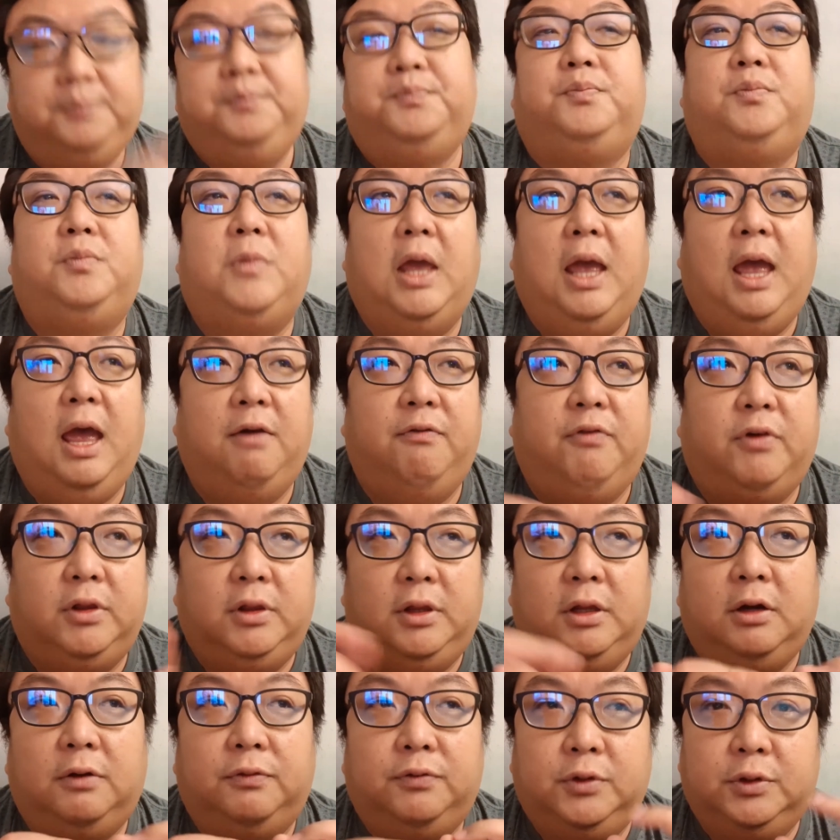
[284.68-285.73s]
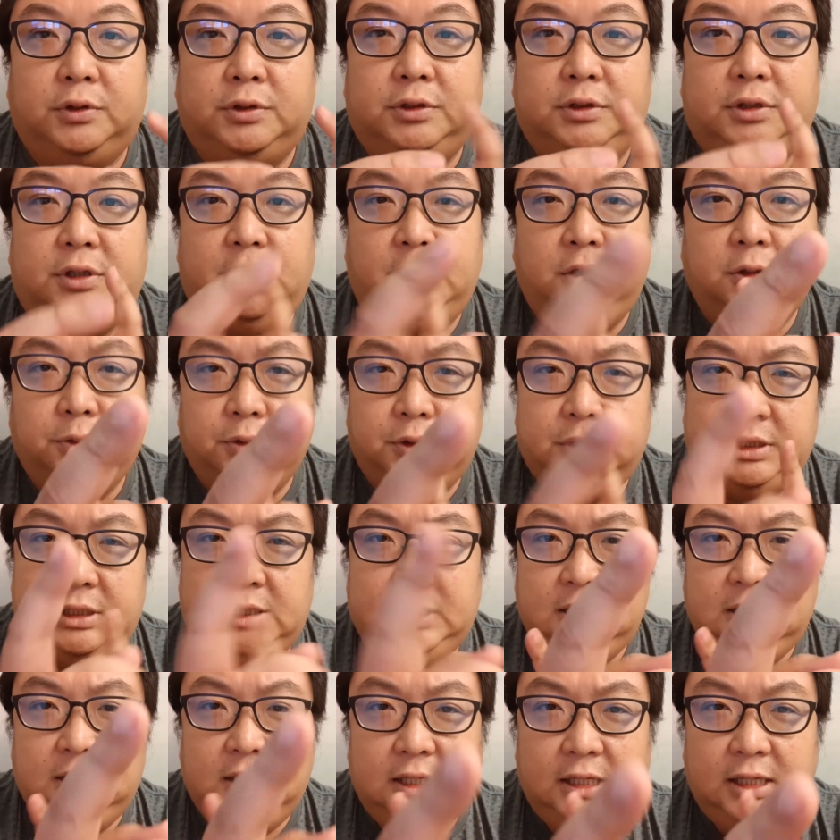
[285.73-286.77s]
They have a lot of those
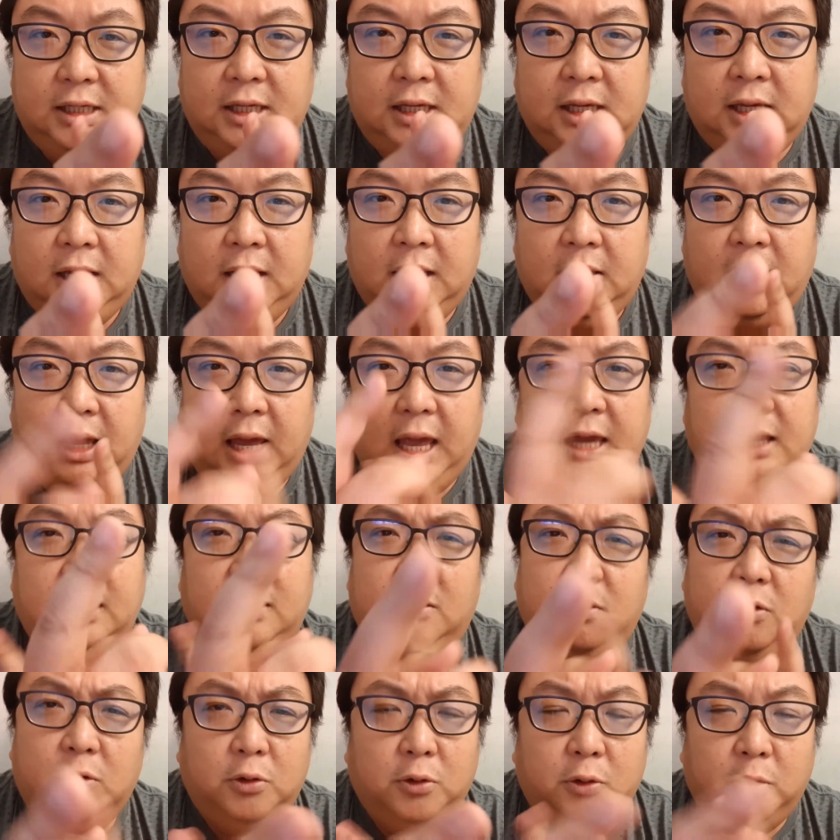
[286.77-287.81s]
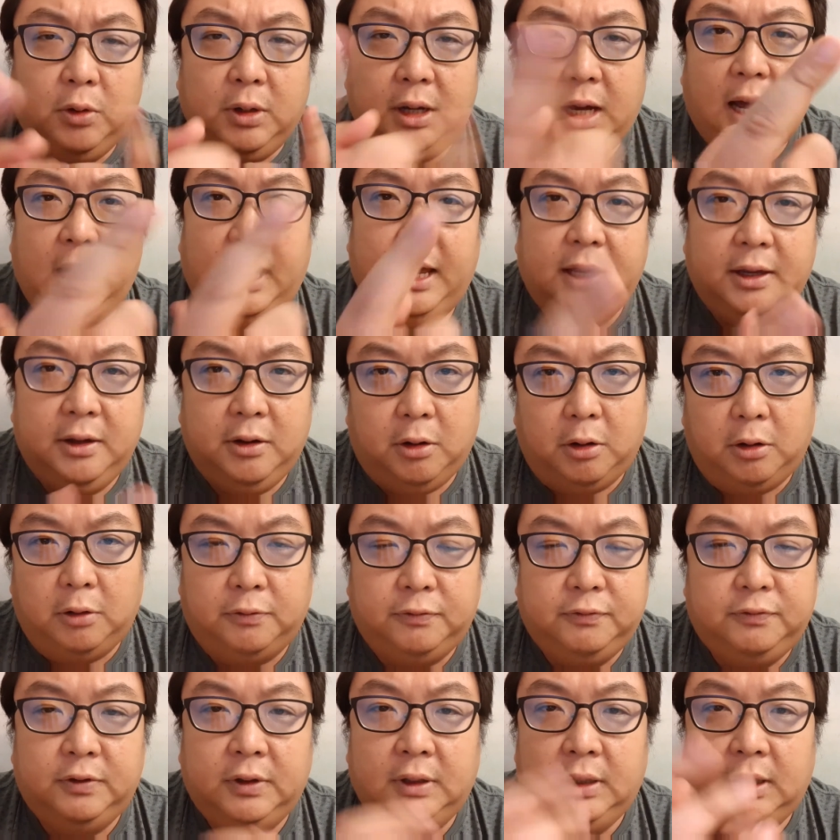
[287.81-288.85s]
cutesy, aegyo kind of